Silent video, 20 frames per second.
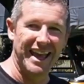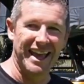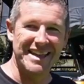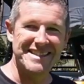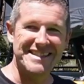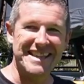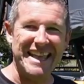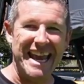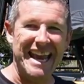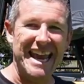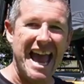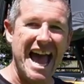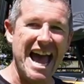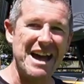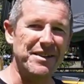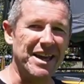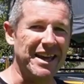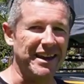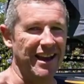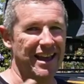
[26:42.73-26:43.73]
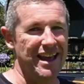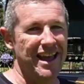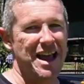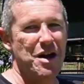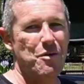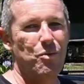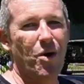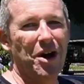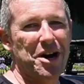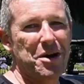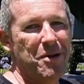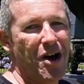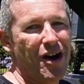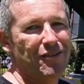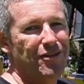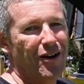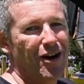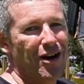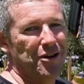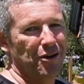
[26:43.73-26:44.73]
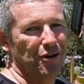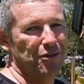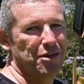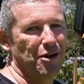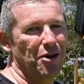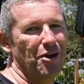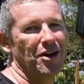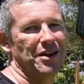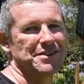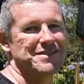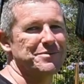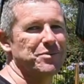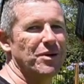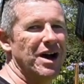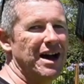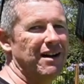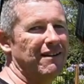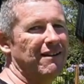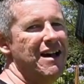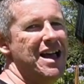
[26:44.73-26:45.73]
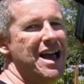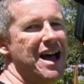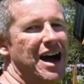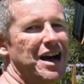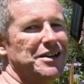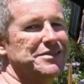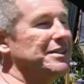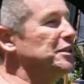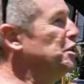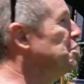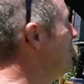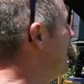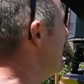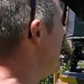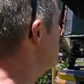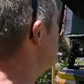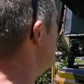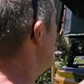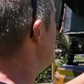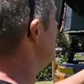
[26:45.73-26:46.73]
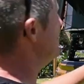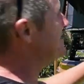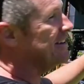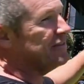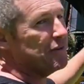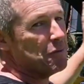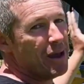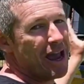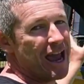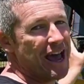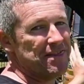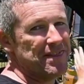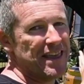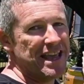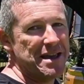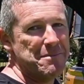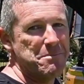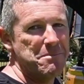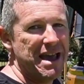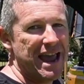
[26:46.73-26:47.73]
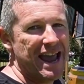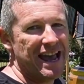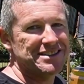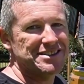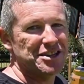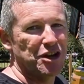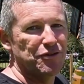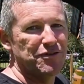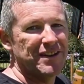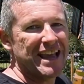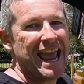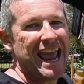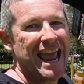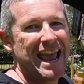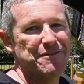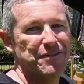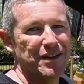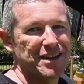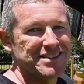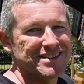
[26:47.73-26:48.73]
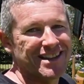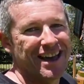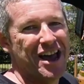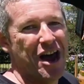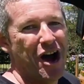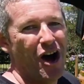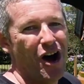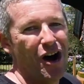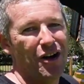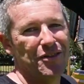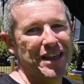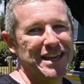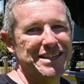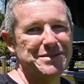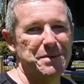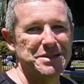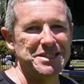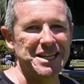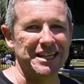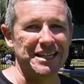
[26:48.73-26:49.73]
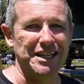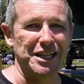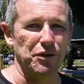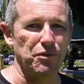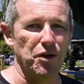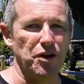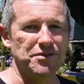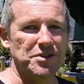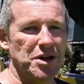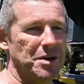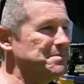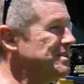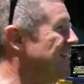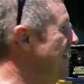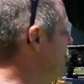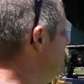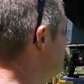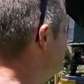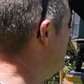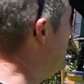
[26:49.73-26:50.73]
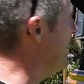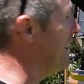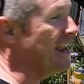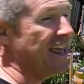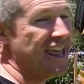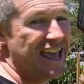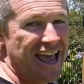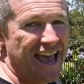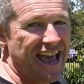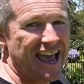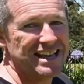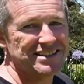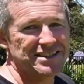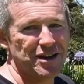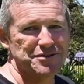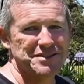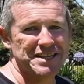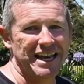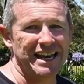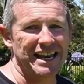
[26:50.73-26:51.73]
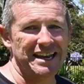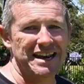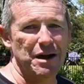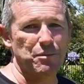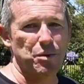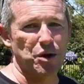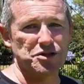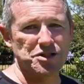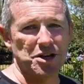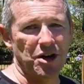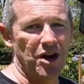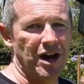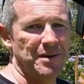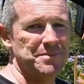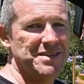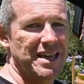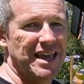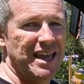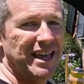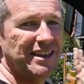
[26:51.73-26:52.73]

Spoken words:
So there you have it. What are my final thoughts? Well, I was a little bit apprehensive about the amount of canvas on this particular rooftop tent, but as I've said a number of times,